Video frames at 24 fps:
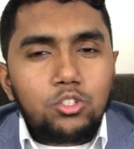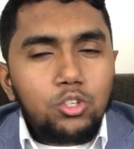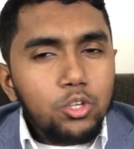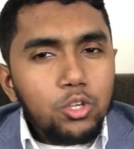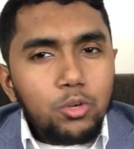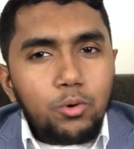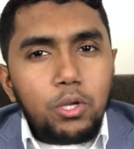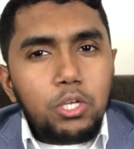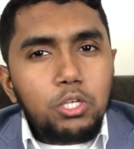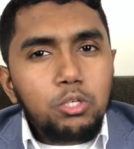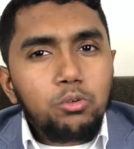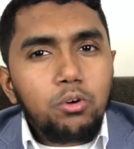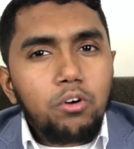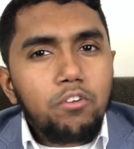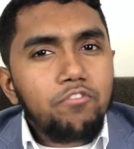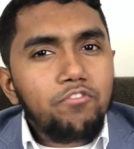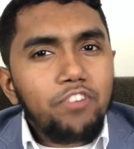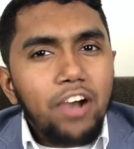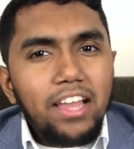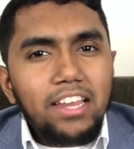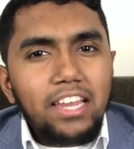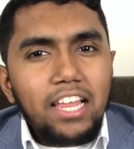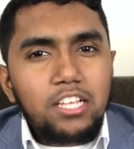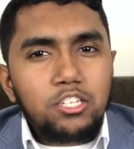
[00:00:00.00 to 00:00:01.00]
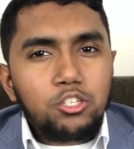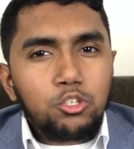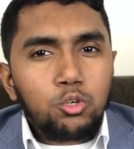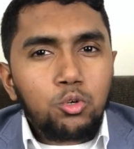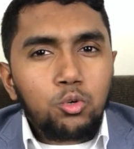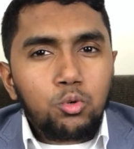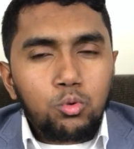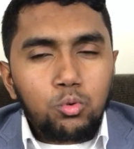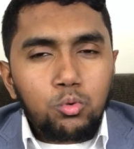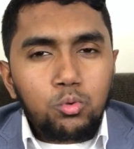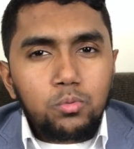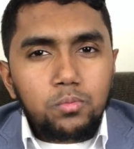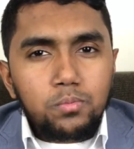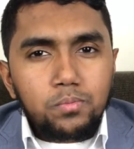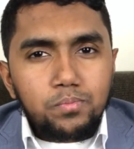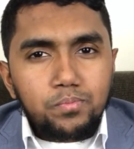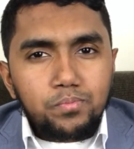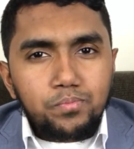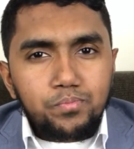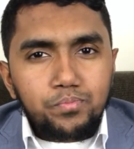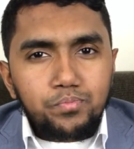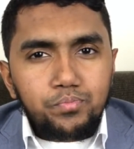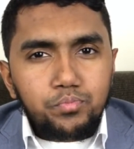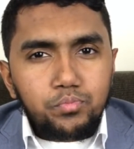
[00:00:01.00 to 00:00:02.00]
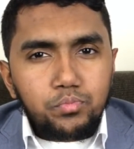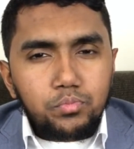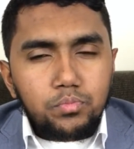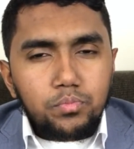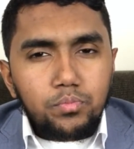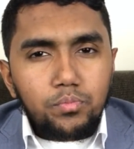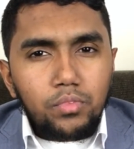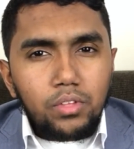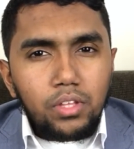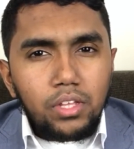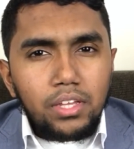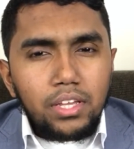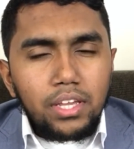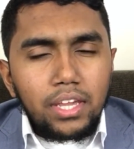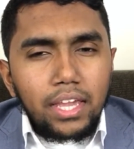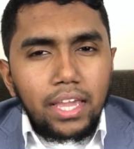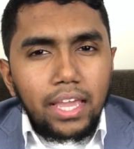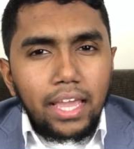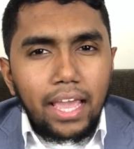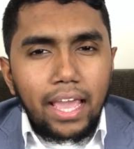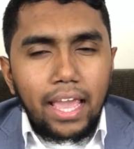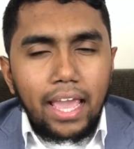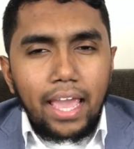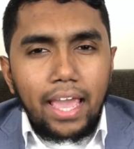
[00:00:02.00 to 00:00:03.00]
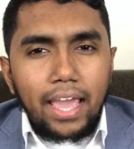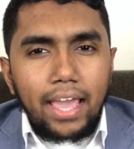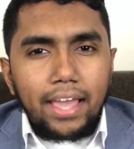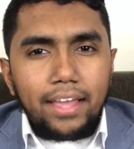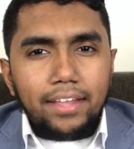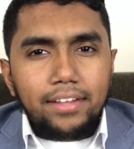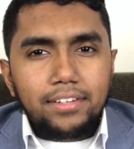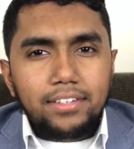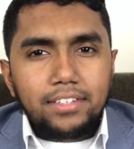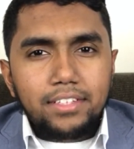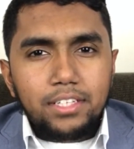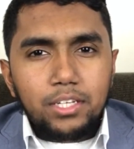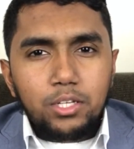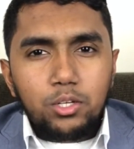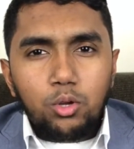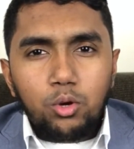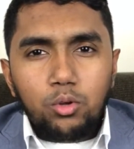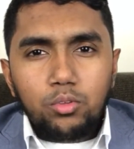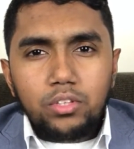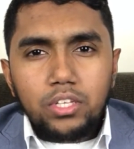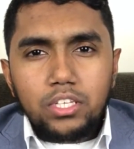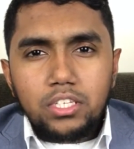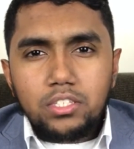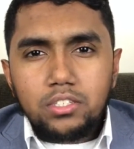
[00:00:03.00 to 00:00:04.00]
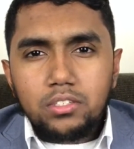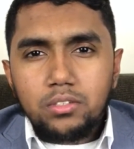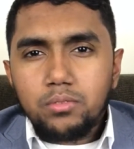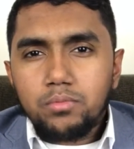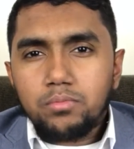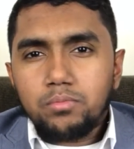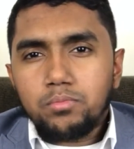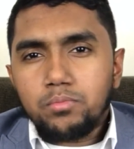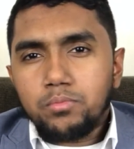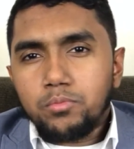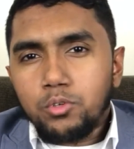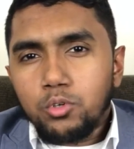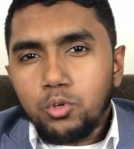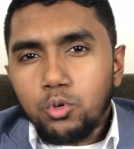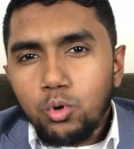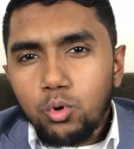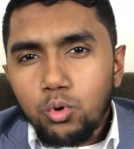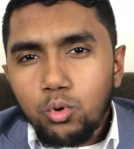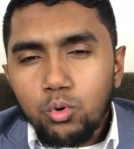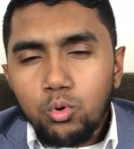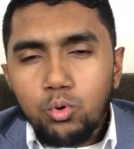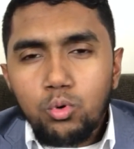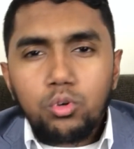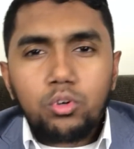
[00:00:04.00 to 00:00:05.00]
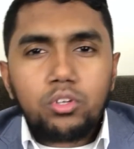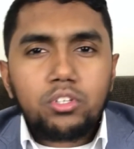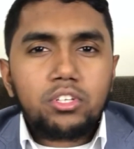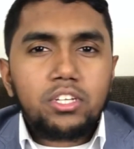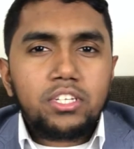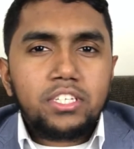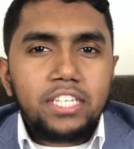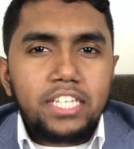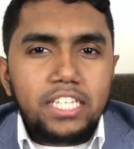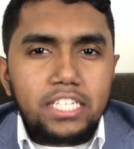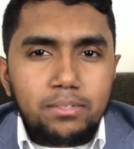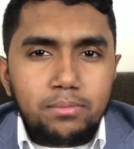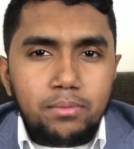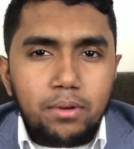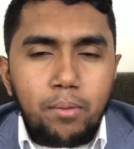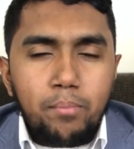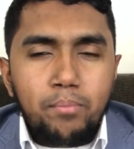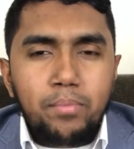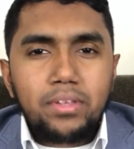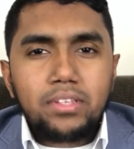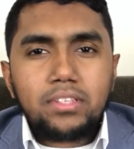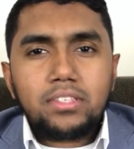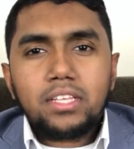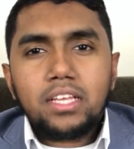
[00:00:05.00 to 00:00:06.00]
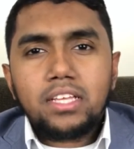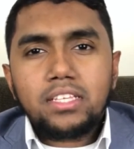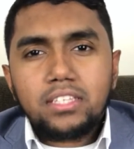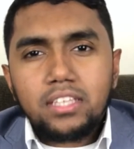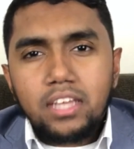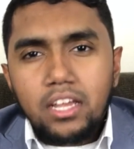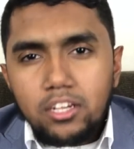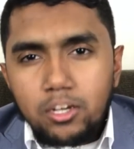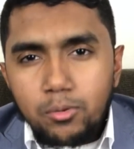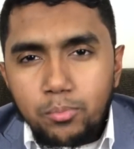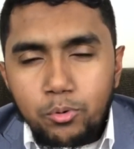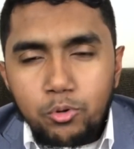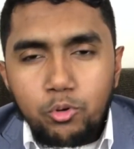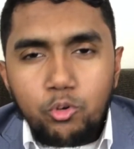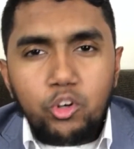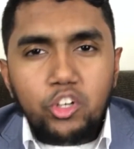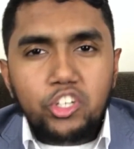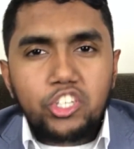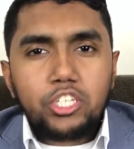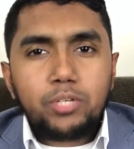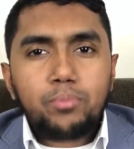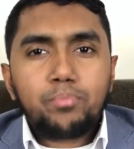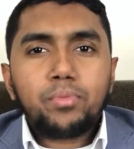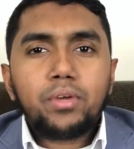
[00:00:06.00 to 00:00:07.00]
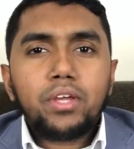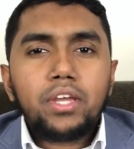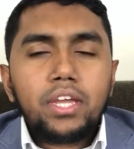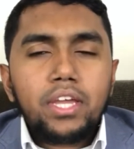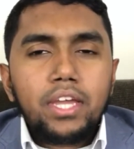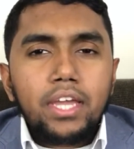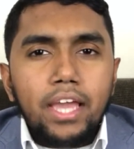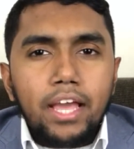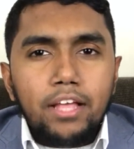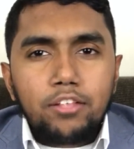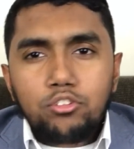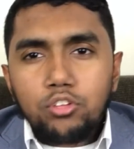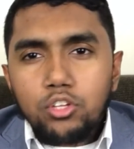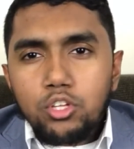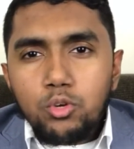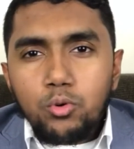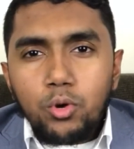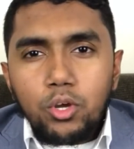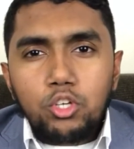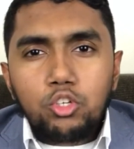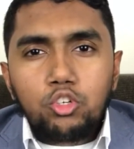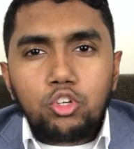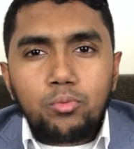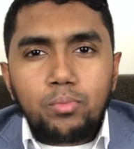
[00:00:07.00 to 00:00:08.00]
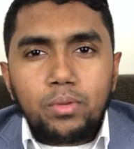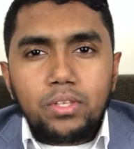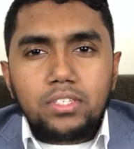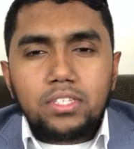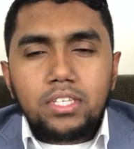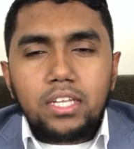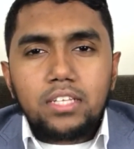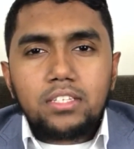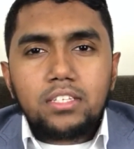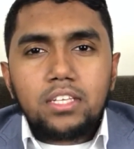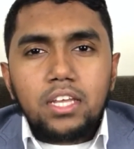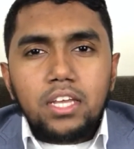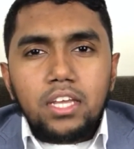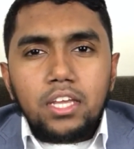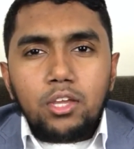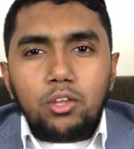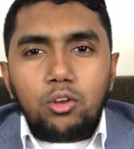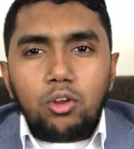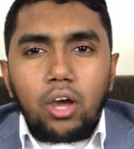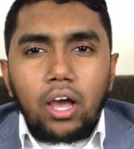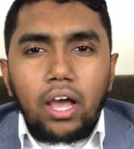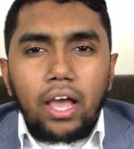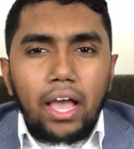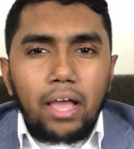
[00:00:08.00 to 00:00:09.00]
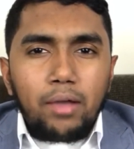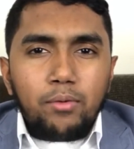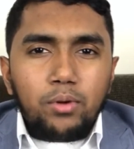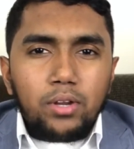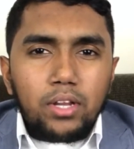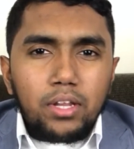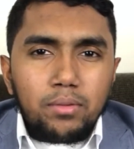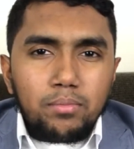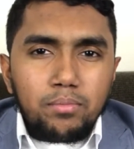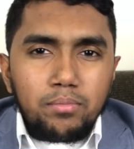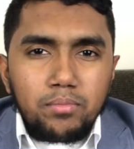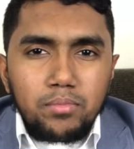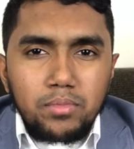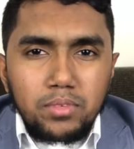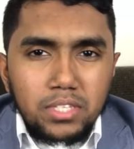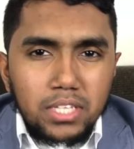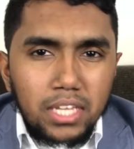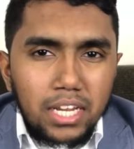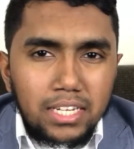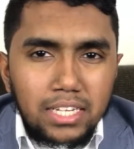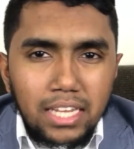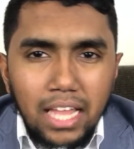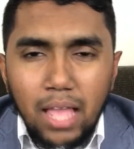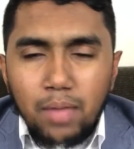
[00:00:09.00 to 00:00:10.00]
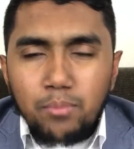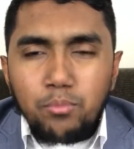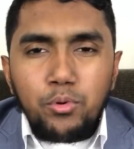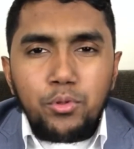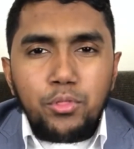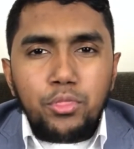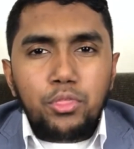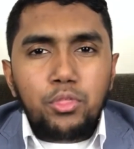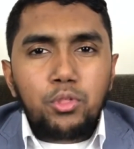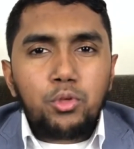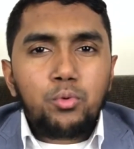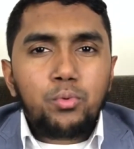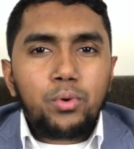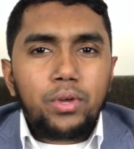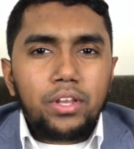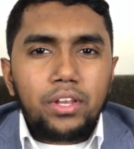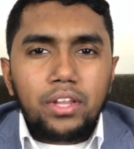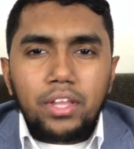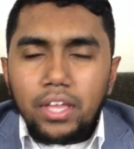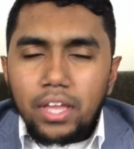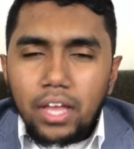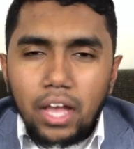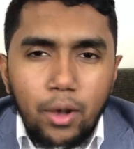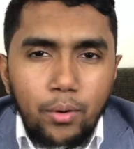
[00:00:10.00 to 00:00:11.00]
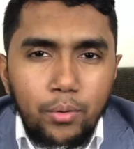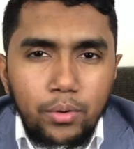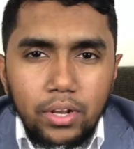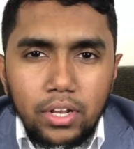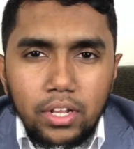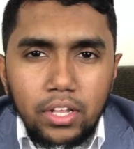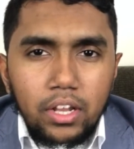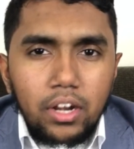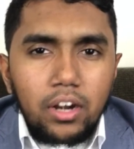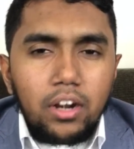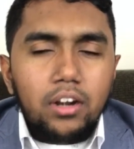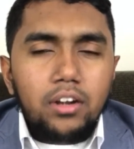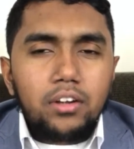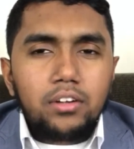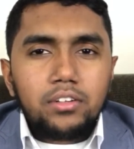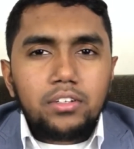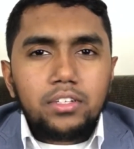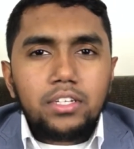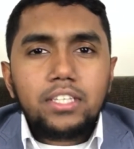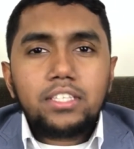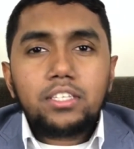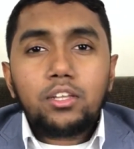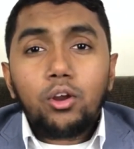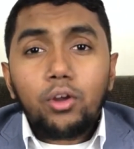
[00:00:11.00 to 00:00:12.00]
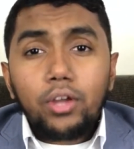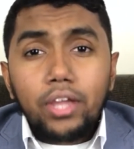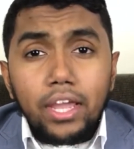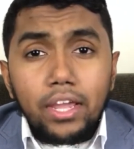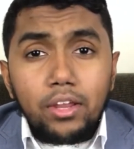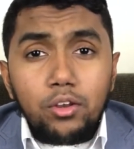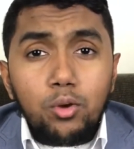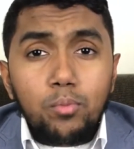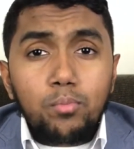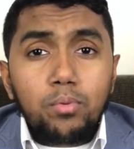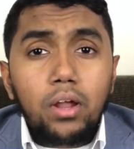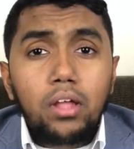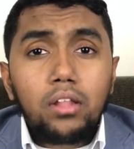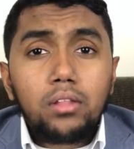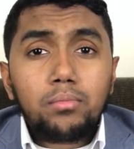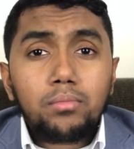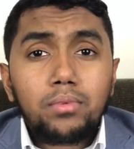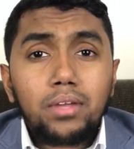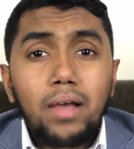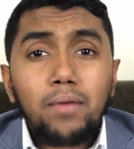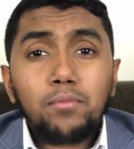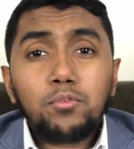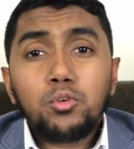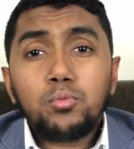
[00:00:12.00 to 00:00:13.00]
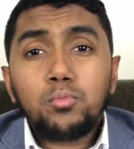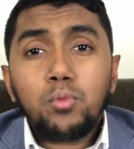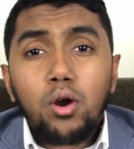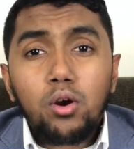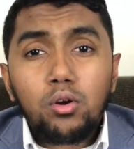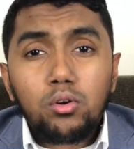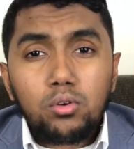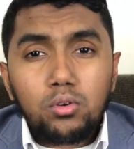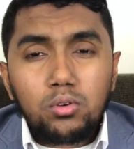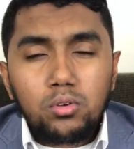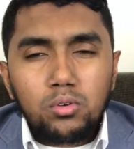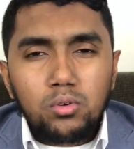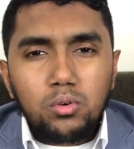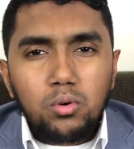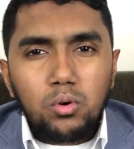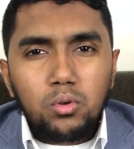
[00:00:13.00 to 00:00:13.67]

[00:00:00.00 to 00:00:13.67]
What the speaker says: So he went to a finance guru, and this guru is going to teach him about business, entrepreneurship. And so he went to him and says, I want to set a time with you, and I want to learn. He said, okay, no problem, come tomorrow.